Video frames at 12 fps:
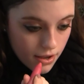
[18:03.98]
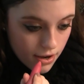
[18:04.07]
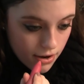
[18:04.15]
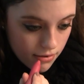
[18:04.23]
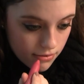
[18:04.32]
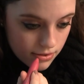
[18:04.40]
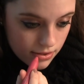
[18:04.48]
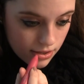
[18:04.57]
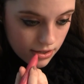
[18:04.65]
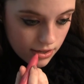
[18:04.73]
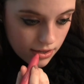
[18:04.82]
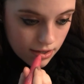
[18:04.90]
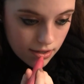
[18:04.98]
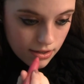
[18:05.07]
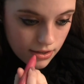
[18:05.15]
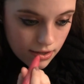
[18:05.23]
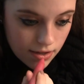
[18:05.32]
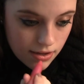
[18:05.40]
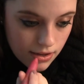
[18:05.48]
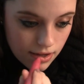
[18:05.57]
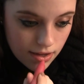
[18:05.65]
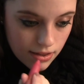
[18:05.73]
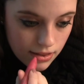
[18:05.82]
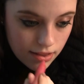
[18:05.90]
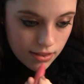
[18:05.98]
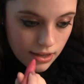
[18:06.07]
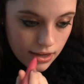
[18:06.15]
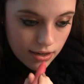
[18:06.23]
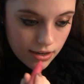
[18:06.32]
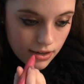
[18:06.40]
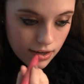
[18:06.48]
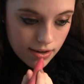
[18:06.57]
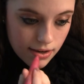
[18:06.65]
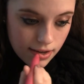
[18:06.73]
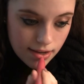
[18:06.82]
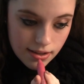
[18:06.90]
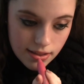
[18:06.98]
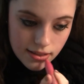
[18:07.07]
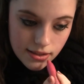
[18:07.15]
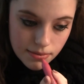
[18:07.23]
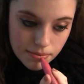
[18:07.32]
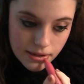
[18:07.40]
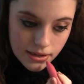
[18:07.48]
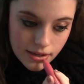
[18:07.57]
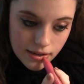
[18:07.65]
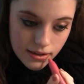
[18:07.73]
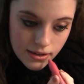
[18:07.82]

and I'm just going to layer a little bit.